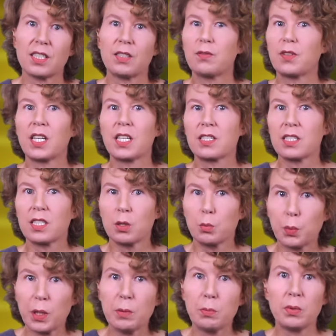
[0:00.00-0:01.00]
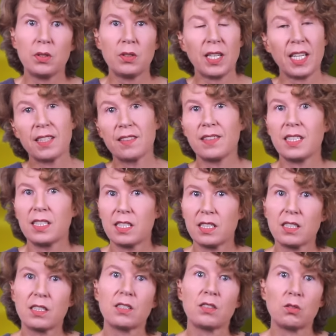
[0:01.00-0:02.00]
if there are still people and they
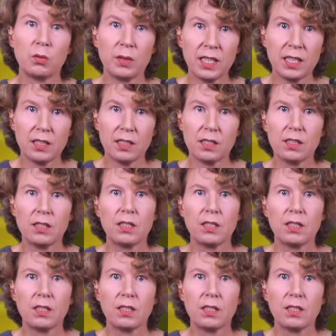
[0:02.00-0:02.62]
still read.